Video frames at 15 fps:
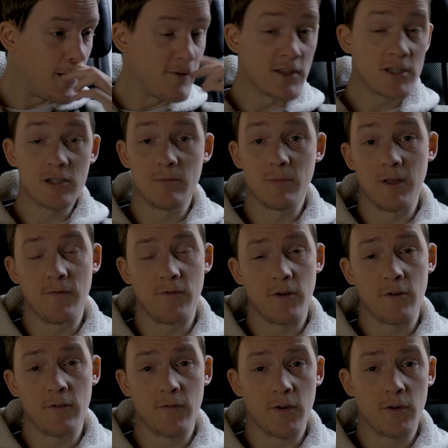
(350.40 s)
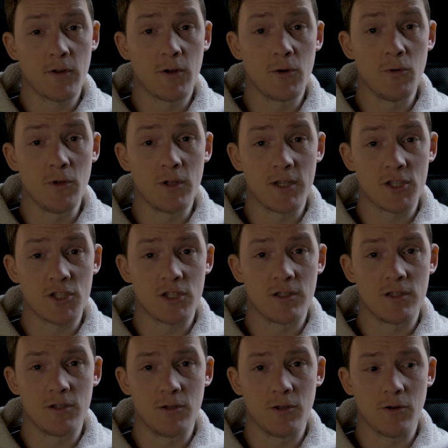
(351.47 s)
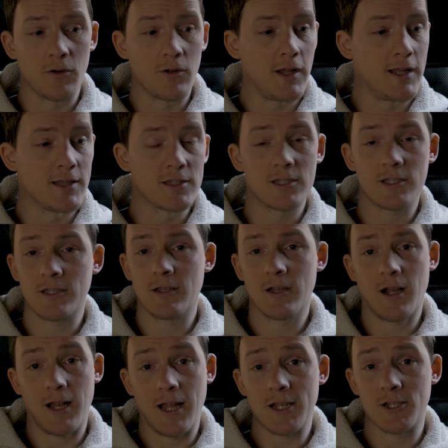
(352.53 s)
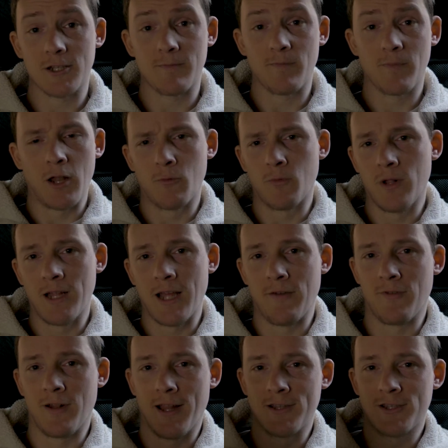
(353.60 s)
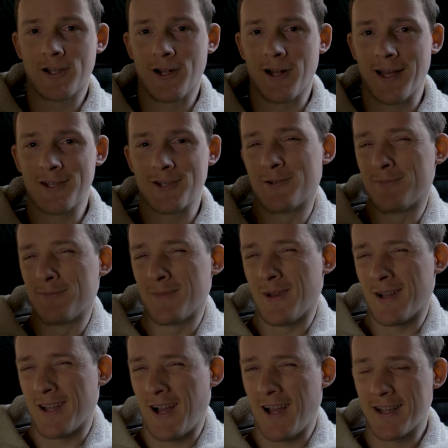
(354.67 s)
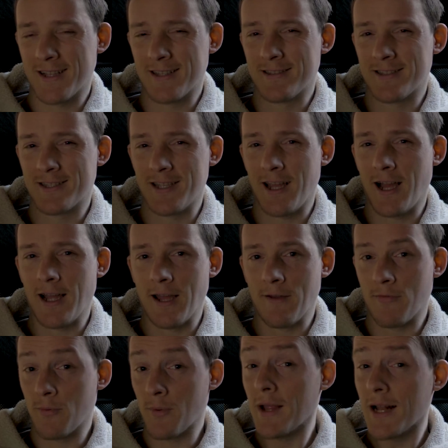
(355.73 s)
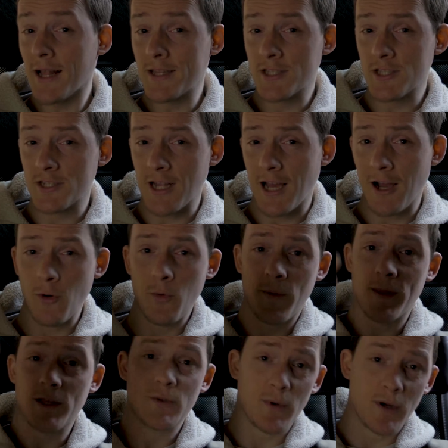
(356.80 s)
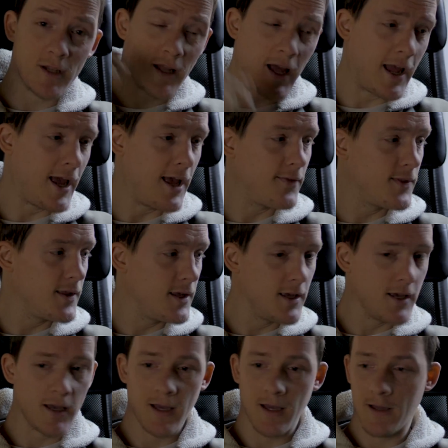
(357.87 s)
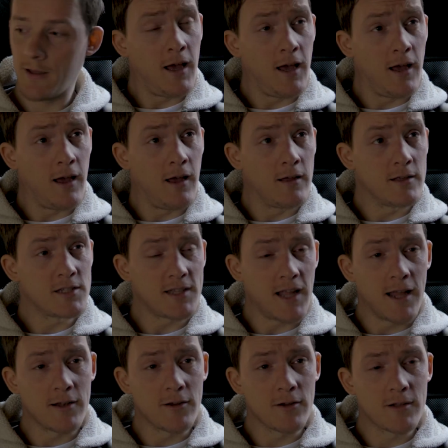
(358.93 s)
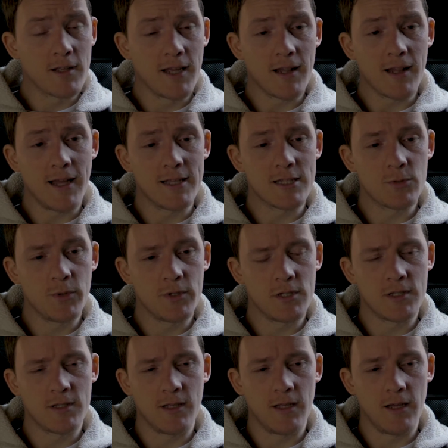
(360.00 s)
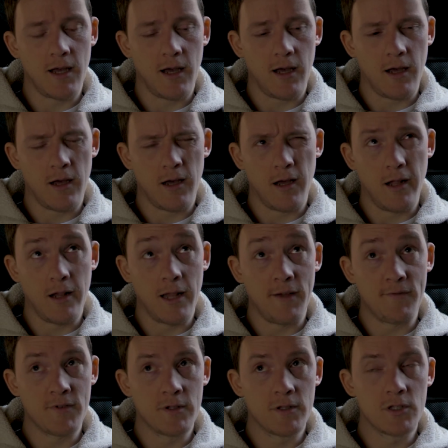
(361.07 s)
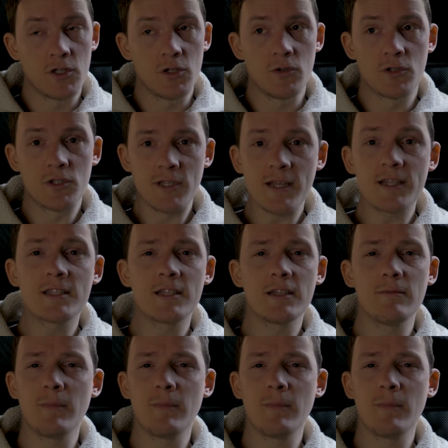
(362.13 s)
this could be a very, very cool addition to your lens collection. I don't really have a lens collection. I can say I have 3 lenses now with this one. I had the standard kit lens, which is the 11 to 60